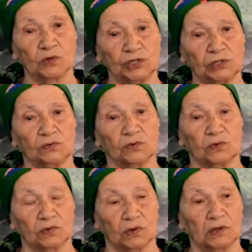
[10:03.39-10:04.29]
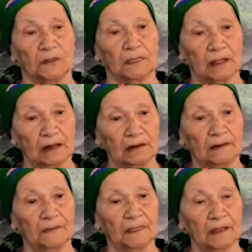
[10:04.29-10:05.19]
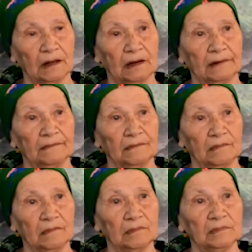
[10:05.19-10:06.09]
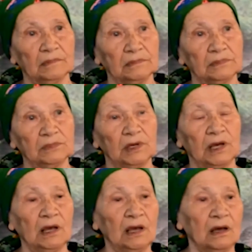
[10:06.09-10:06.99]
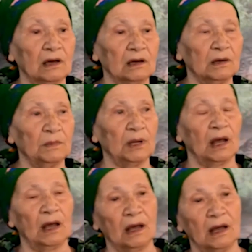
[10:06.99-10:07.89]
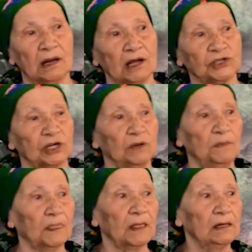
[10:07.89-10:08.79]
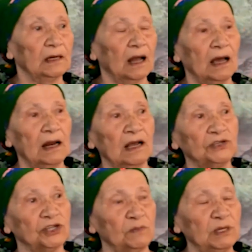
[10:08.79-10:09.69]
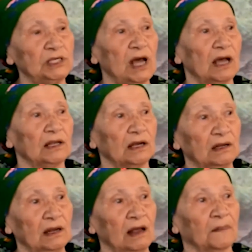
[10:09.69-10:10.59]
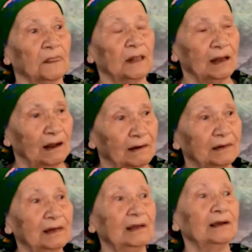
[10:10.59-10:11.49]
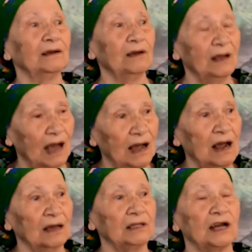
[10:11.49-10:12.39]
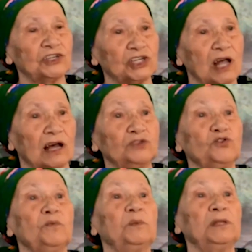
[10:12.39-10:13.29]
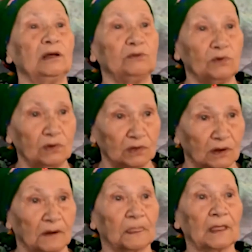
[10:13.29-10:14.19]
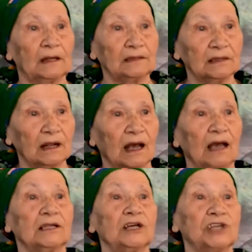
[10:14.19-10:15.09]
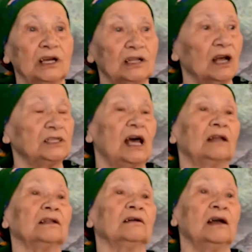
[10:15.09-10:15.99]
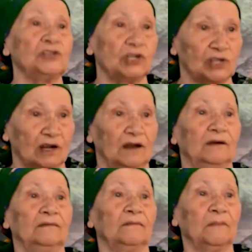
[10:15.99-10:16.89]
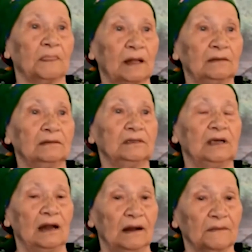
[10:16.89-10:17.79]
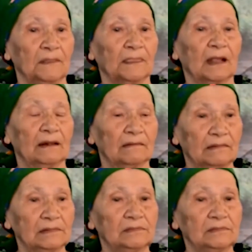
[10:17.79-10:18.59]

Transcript: I was 18. At the time, there were no people who knew what love was. My sisters got married. Mom said, this guy's an oil man, gets paid. You'll marry, you won't be hungry anymore.